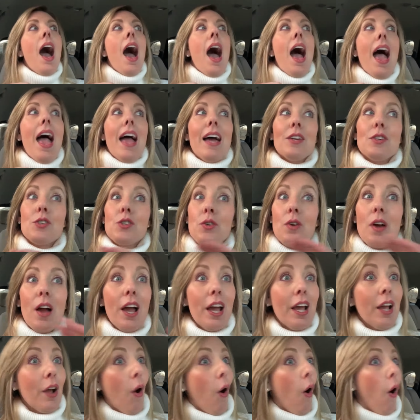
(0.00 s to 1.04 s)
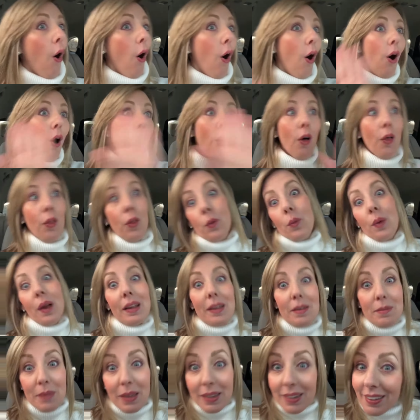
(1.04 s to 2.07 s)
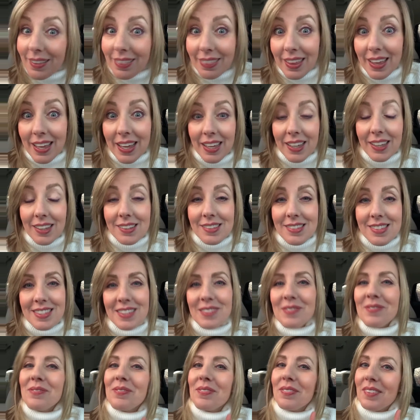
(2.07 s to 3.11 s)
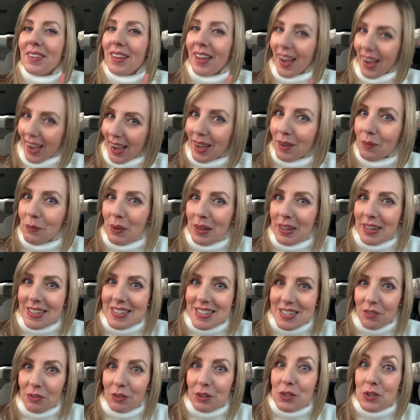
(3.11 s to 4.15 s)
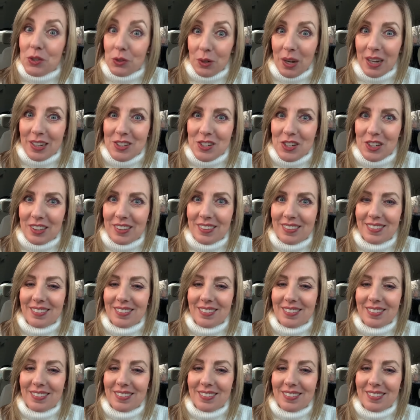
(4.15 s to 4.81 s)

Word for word: and trying all the recommended things, I went a different direction.